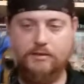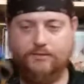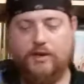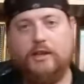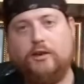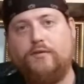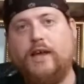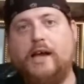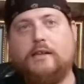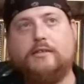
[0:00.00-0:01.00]
funny little
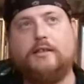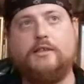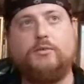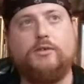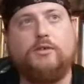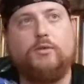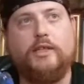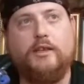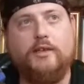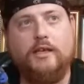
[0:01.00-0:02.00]
fact is that this was
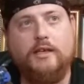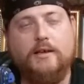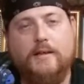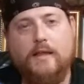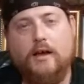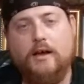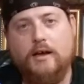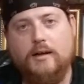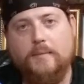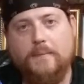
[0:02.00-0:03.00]
only the,
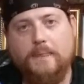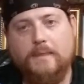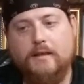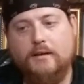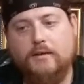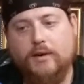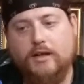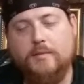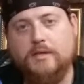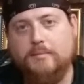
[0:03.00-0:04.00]
when
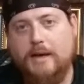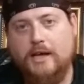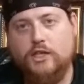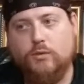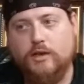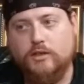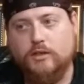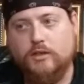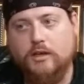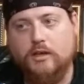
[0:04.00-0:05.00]
it comes to
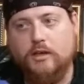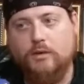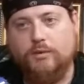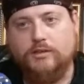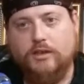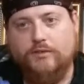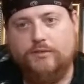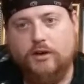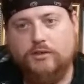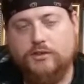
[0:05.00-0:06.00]
Magiranger, was the
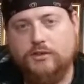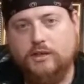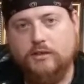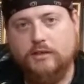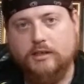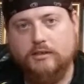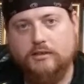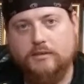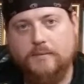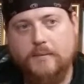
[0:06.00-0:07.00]
first
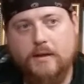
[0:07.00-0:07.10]
series,